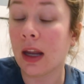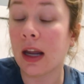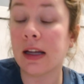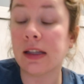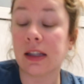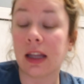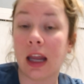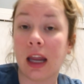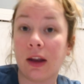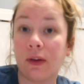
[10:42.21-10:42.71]

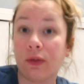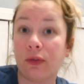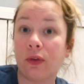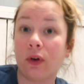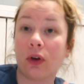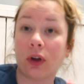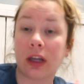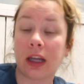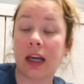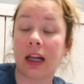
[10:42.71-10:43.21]
is a
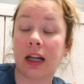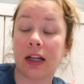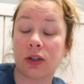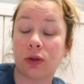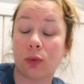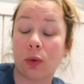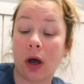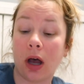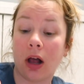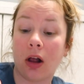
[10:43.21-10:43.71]
full kit
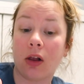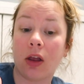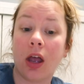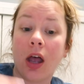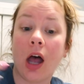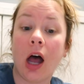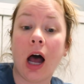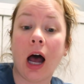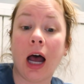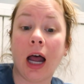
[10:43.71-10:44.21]
as well.
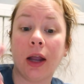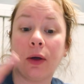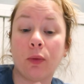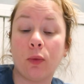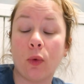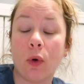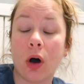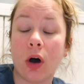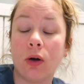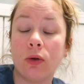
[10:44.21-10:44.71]
I
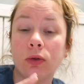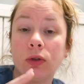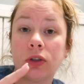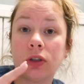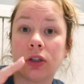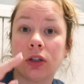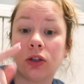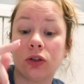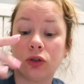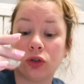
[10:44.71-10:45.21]

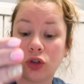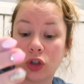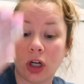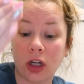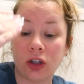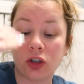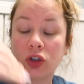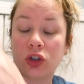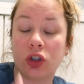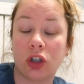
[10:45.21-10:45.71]
won't
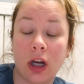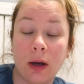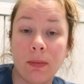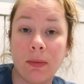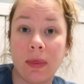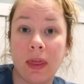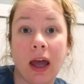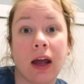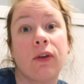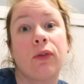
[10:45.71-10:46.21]
just
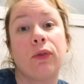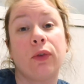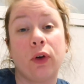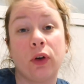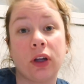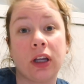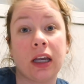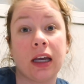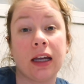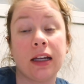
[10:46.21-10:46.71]
ship that
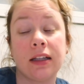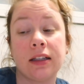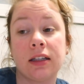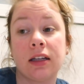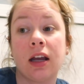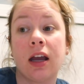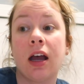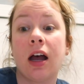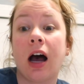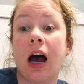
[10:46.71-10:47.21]
full
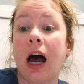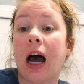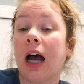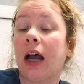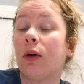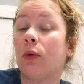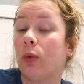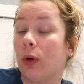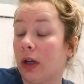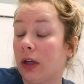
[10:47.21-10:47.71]
kit.
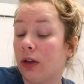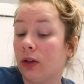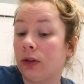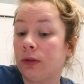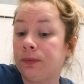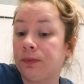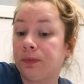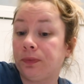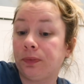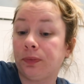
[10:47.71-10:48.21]
I
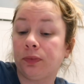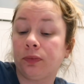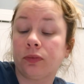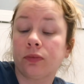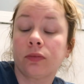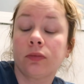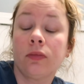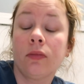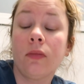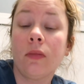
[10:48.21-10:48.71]
will
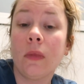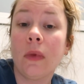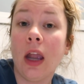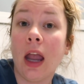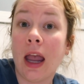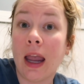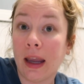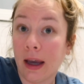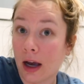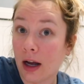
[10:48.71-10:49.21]

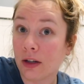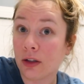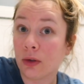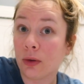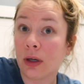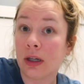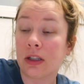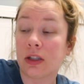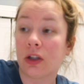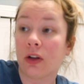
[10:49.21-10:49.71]
hang on
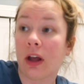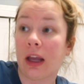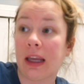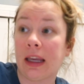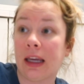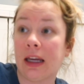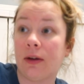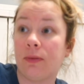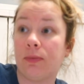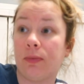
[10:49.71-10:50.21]
to it until I
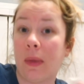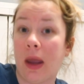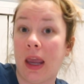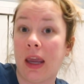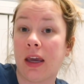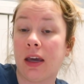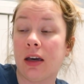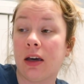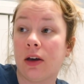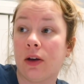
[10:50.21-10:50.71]
can
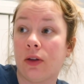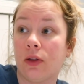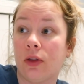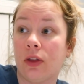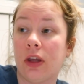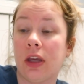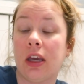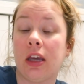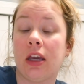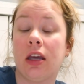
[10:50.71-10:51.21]
make
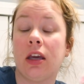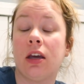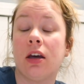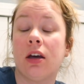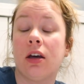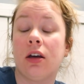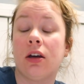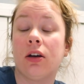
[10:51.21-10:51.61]
the